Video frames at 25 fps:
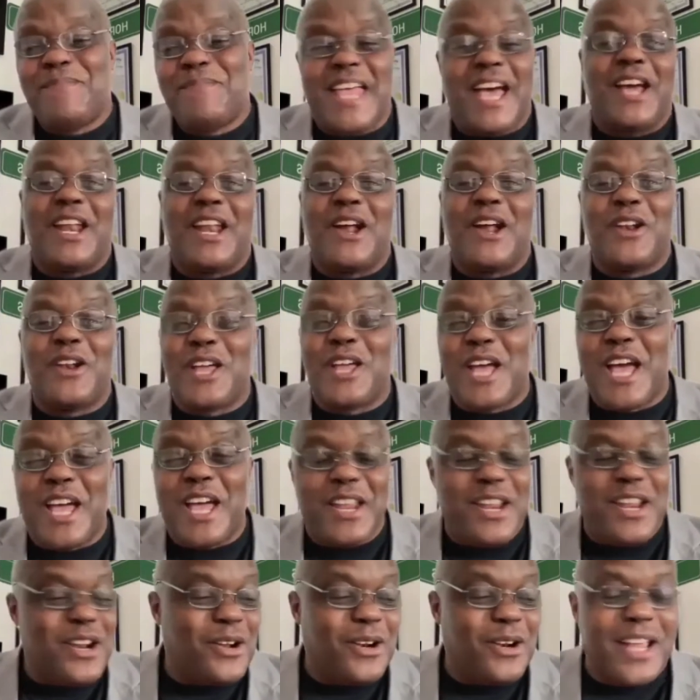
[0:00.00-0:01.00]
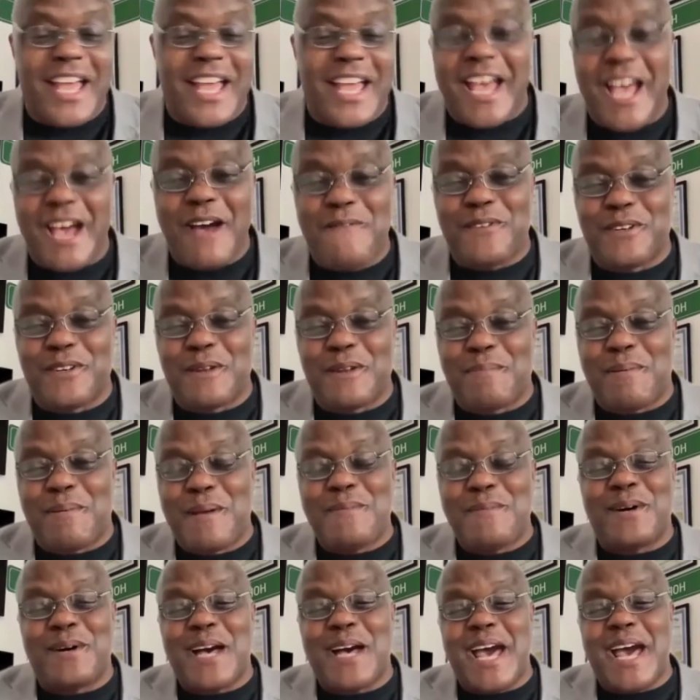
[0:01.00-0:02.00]
And only a handful of
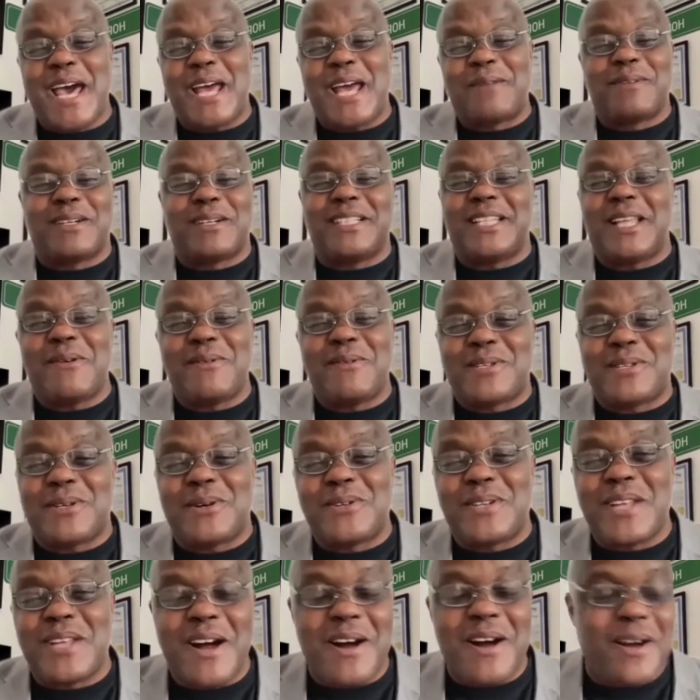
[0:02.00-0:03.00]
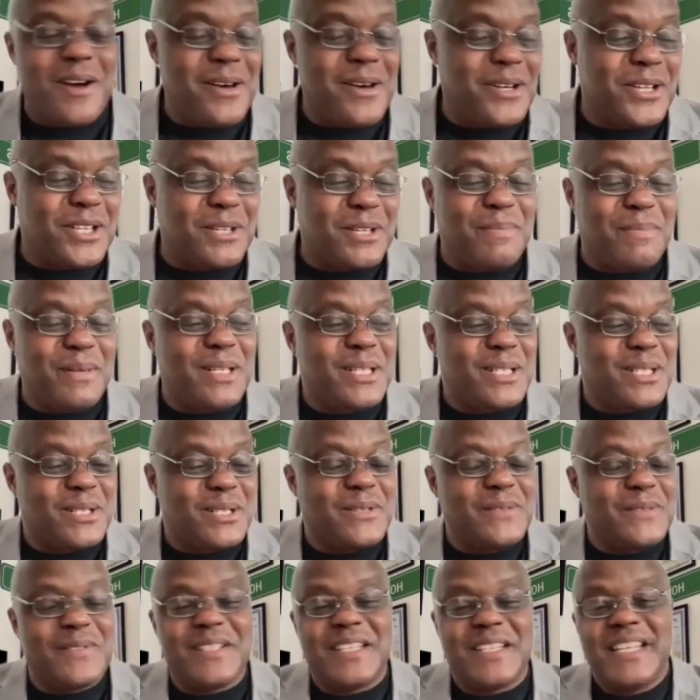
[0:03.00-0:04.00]
people had them because they were so doggone
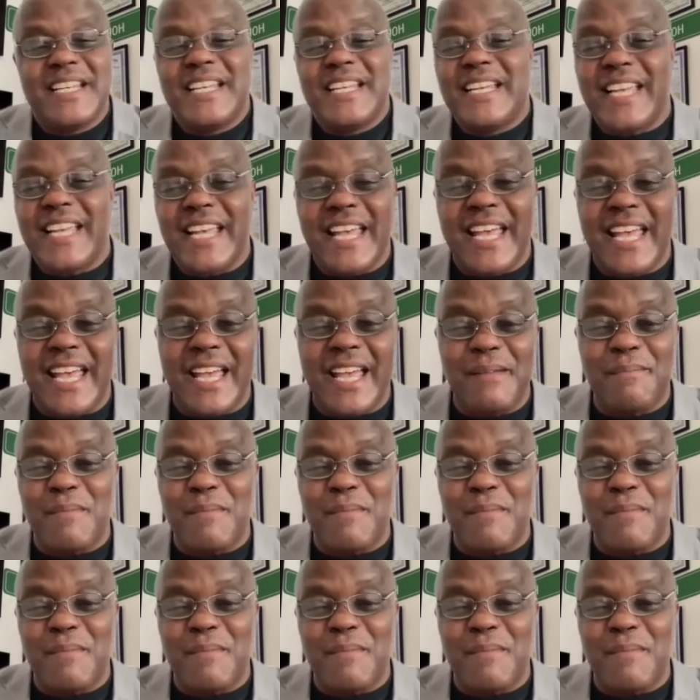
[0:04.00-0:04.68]
expensive and